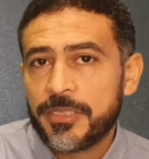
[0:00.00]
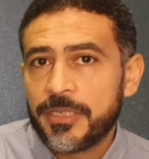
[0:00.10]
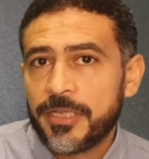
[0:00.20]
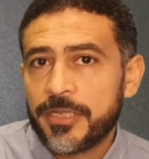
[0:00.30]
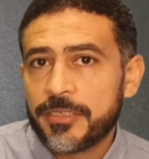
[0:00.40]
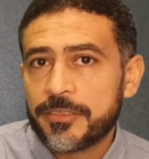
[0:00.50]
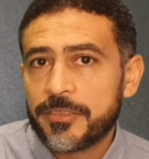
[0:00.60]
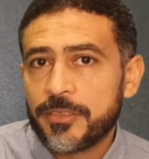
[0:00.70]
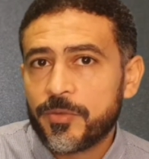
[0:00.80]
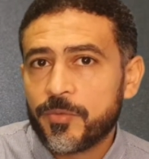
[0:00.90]
And
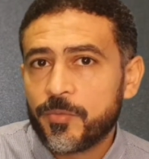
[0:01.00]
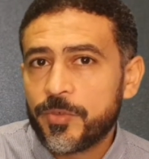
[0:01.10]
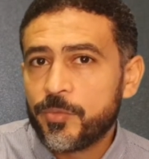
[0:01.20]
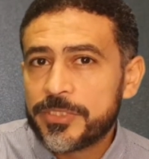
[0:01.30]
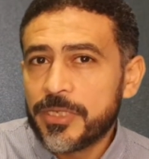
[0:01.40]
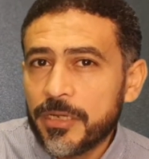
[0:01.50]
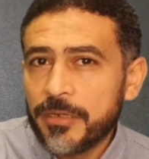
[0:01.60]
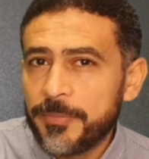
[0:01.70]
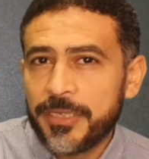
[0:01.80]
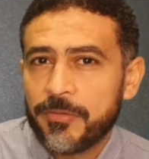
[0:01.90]
when we talk
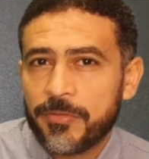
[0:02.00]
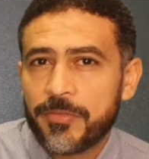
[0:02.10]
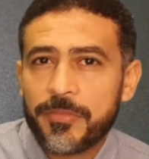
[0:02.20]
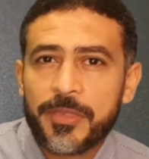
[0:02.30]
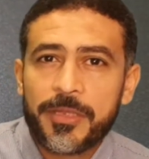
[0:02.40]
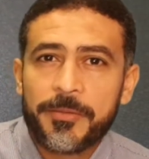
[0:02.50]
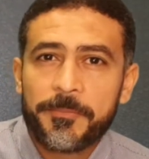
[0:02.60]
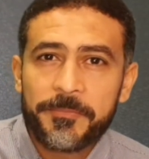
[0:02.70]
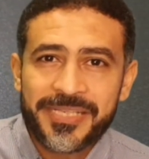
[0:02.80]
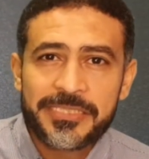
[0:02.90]
about the
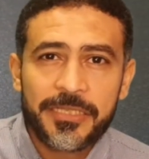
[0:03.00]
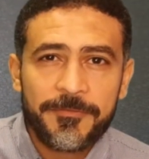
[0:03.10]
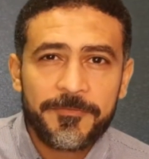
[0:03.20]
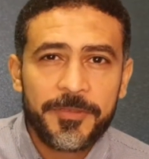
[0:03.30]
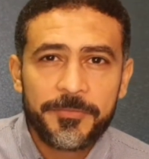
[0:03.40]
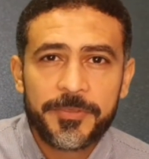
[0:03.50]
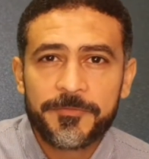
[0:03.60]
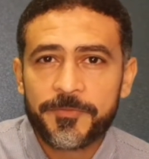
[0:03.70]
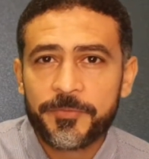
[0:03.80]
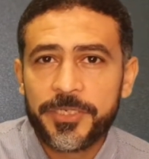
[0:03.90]
best available
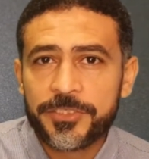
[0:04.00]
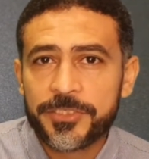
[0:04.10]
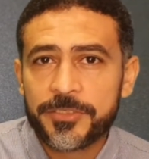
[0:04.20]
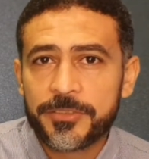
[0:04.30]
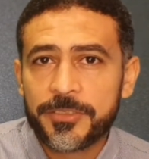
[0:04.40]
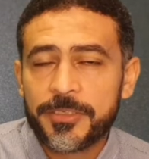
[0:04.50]
information,